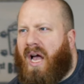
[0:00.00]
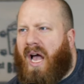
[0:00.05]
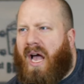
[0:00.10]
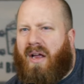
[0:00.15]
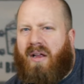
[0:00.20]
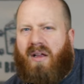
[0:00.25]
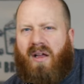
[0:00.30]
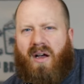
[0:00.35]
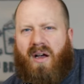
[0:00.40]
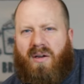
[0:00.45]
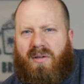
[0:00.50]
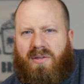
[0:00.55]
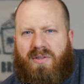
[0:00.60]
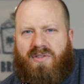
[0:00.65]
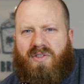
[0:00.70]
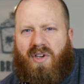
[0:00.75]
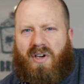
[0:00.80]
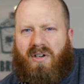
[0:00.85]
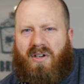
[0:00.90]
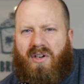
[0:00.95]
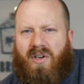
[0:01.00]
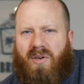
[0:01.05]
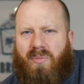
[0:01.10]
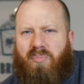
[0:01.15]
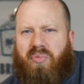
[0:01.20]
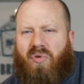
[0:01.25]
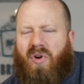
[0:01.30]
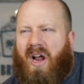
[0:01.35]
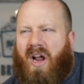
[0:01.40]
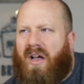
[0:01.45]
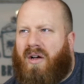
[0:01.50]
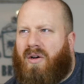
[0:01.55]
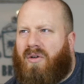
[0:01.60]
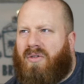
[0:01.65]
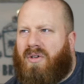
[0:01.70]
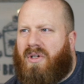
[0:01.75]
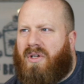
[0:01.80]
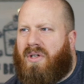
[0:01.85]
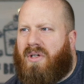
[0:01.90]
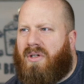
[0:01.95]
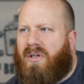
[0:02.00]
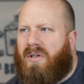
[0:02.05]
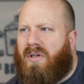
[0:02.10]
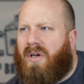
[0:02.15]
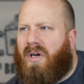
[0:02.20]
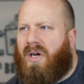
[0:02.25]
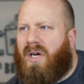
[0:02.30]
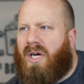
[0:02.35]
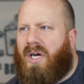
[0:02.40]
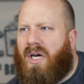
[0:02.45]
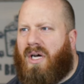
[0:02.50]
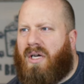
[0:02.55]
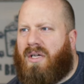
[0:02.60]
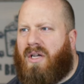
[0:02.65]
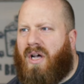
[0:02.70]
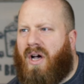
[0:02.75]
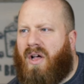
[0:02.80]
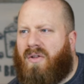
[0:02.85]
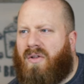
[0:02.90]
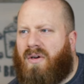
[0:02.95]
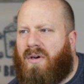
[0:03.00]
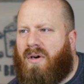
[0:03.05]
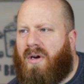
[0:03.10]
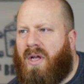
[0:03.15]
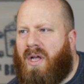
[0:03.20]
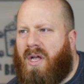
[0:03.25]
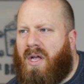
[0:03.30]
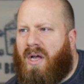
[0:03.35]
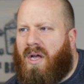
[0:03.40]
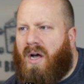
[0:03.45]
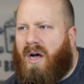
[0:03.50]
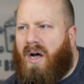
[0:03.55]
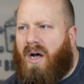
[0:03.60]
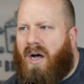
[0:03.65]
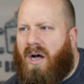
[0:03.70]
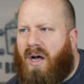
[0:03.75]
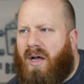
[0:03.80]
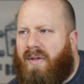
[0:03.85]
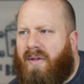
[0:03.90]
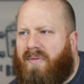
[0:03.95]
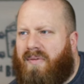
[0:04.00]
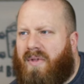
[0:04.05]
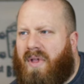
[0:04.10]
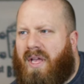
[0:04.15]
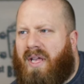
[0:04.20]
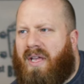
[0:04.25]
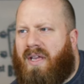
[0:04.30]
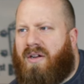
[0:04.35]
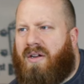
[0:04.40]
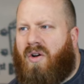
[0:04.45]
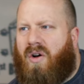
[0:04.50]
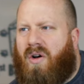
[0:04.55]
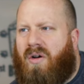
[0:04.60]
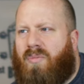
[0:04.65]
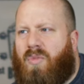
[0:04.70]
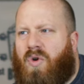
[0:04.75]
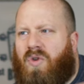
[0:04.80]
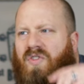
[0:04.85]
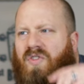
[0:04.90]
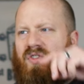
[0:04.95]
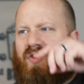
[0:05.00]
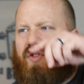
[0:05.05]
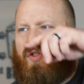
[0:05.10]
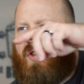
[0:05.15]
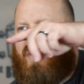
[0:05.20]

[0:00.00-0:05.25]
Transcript: I, a darker brown uh, color. Uh, it almost